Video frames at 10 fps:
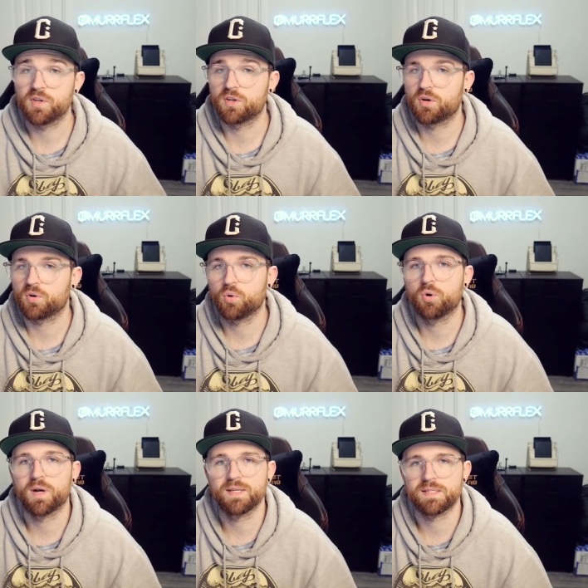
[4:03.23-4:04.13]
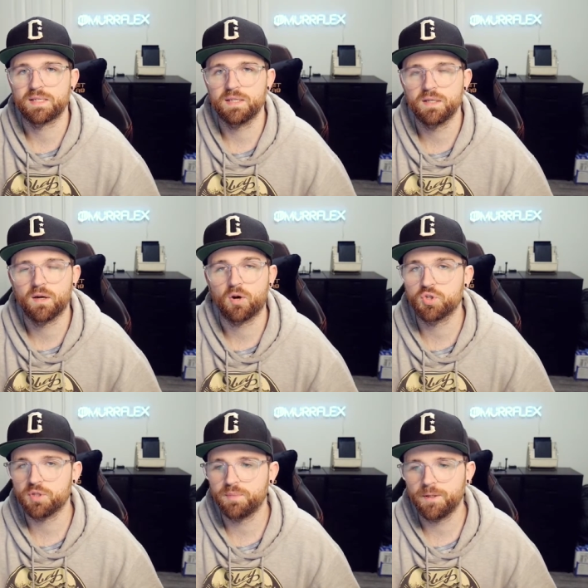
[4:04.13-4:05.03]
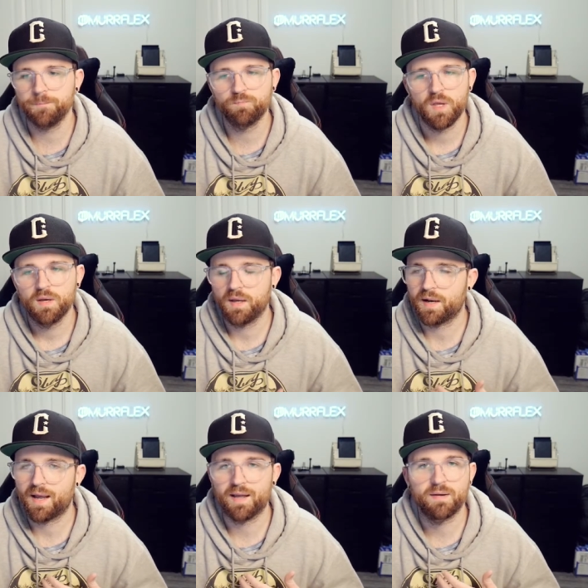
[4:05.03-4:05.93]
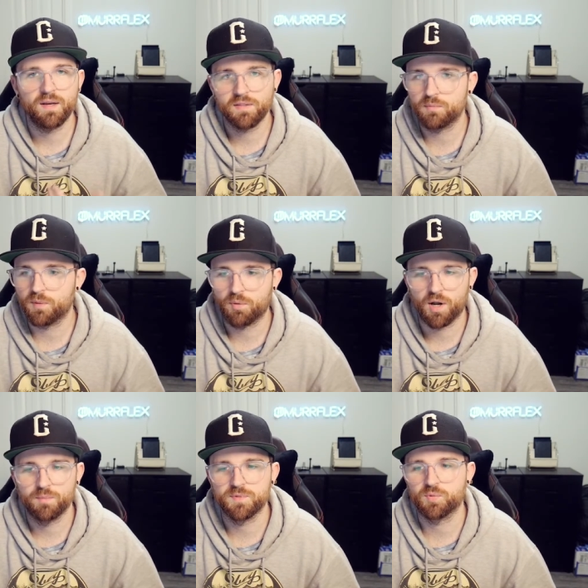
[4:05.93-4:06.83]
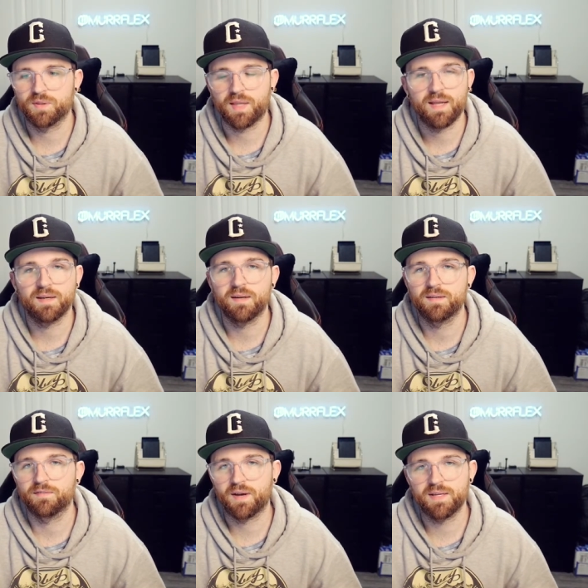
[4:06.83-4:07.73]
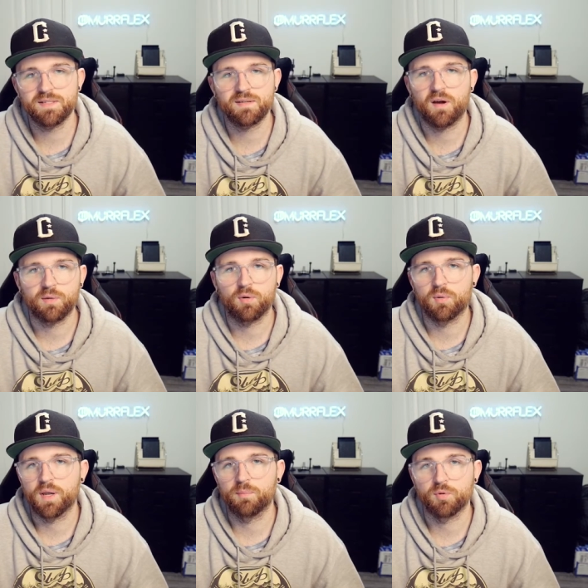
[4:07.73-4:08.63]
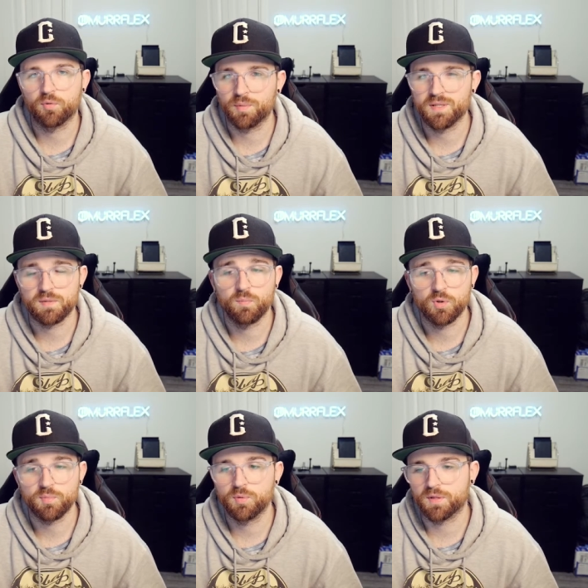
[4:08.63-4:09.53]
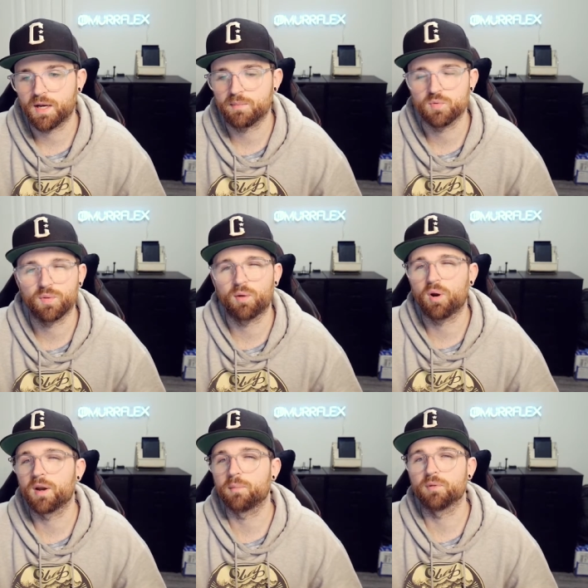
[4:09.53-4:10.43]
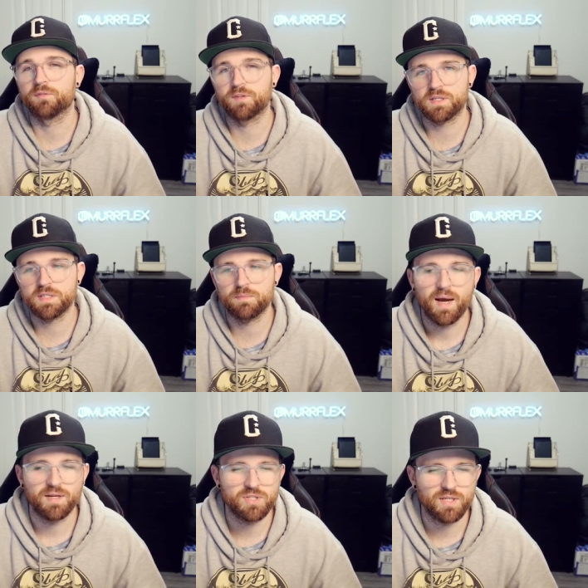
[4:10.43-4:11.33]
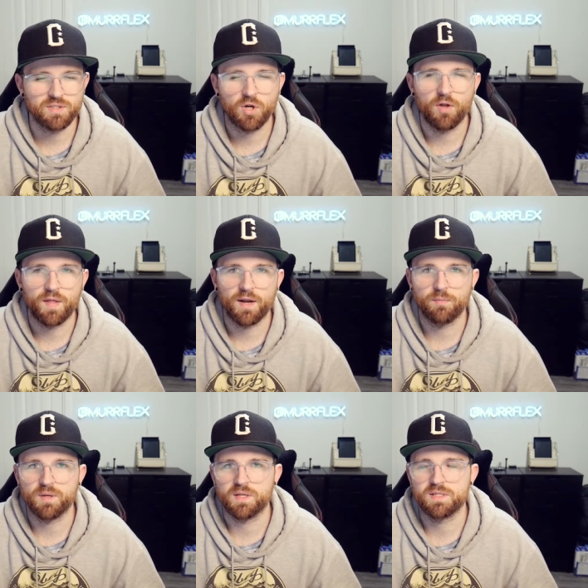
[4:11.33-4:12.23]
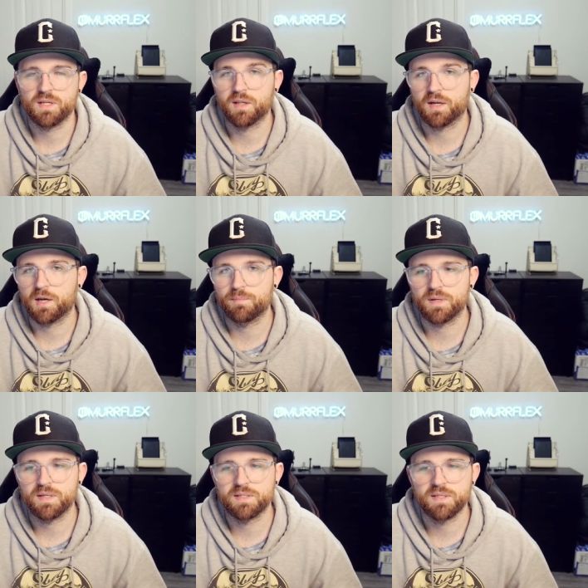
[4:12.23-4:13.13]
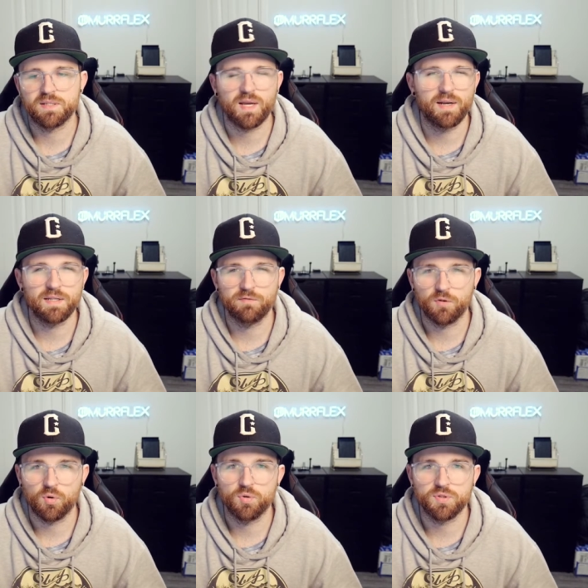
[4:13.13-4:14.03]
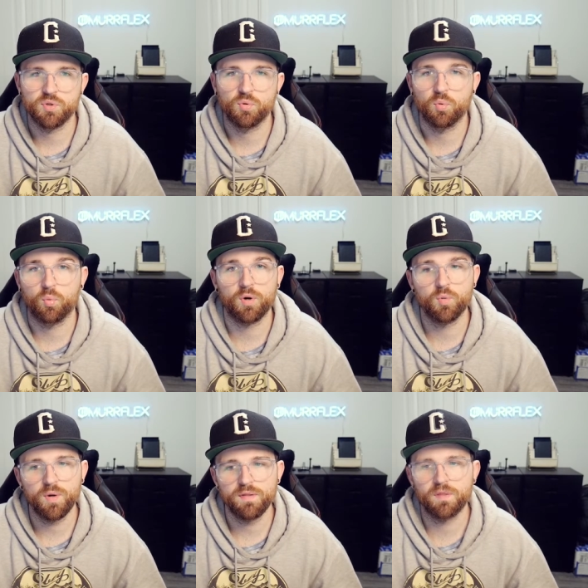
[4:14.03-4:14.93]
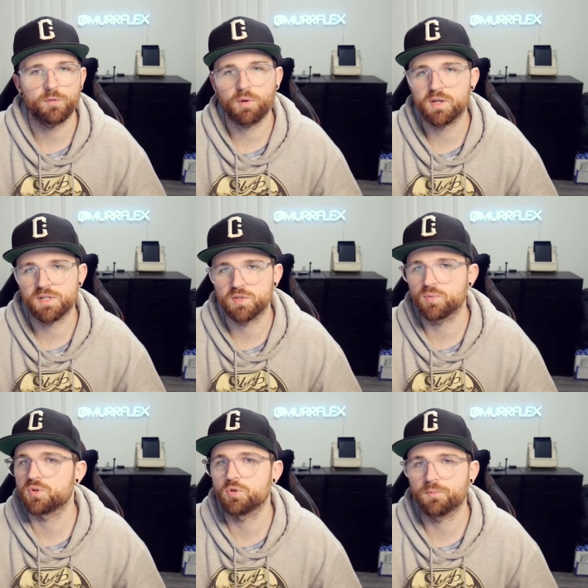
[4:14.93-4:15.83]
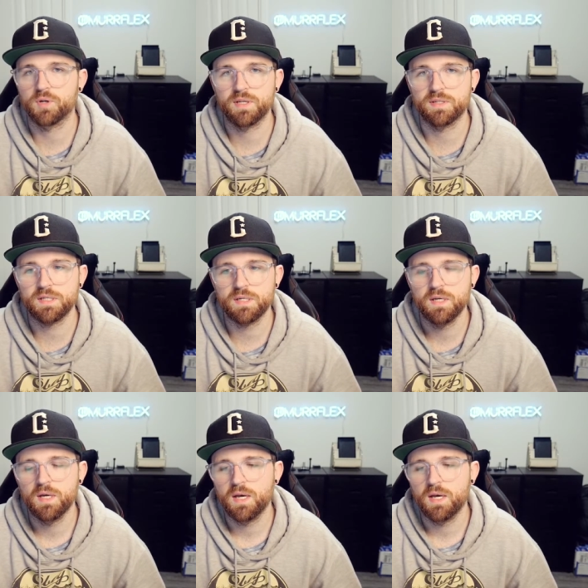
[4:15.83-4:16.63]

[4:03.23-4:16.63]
the Dark Core SE RGB and I had nothing but problems with that device. They were able to replace it multiple times when they were unable to fix it. I just like to call that out because a lot of companies, it's kind of difficult to work with. Their process was super easy.